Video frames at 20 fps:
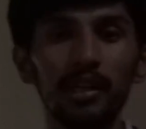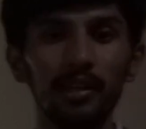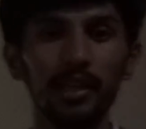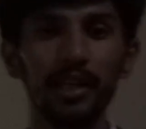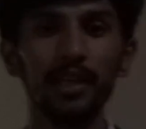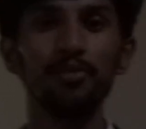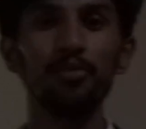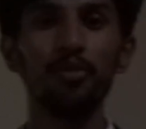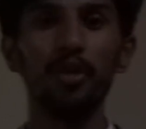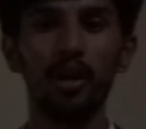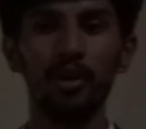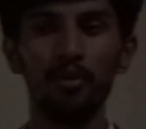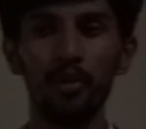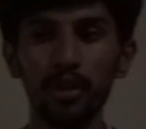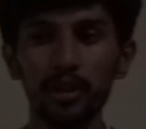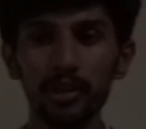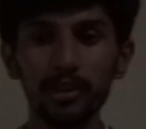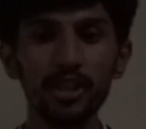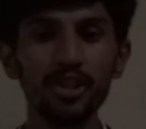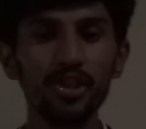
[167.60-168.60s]
like
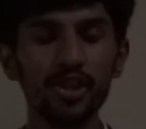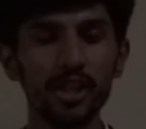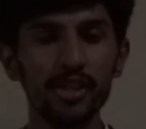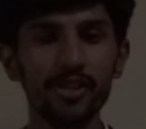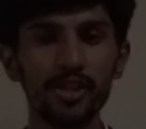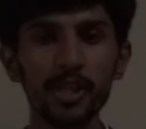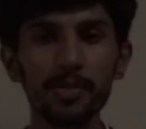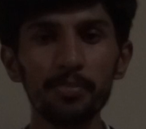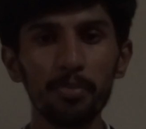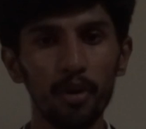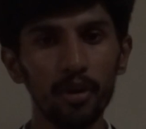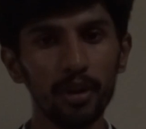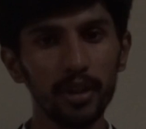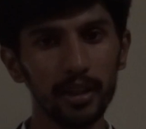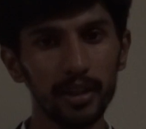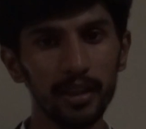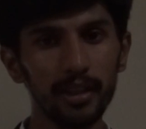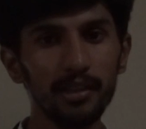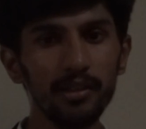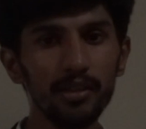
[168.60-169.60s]
what are the changes brought
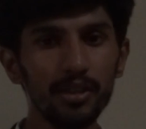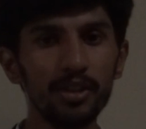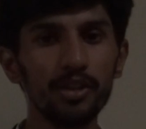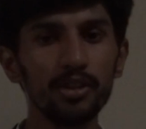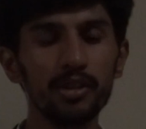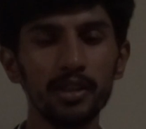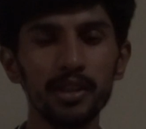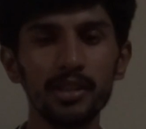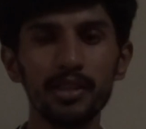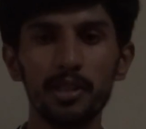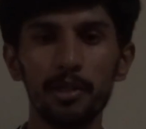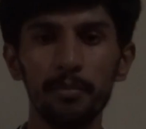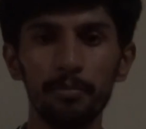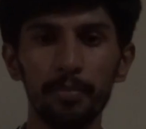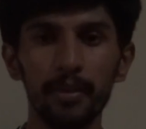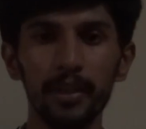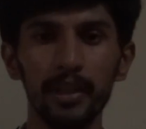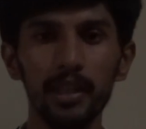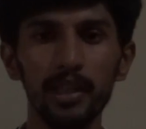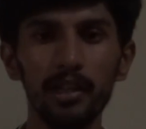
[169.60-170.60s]
into this
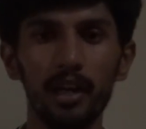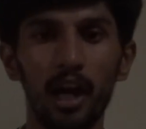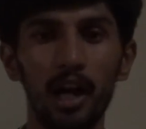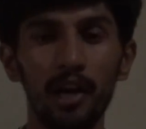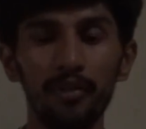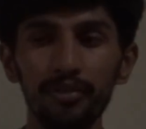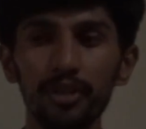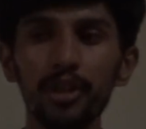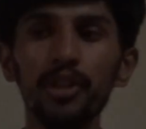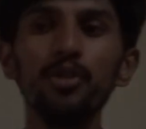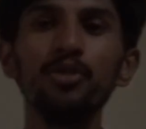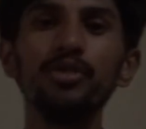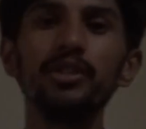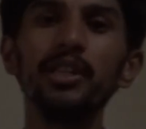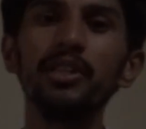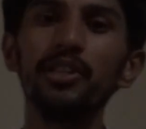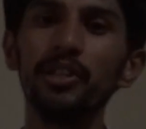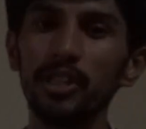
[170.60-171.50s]
company after using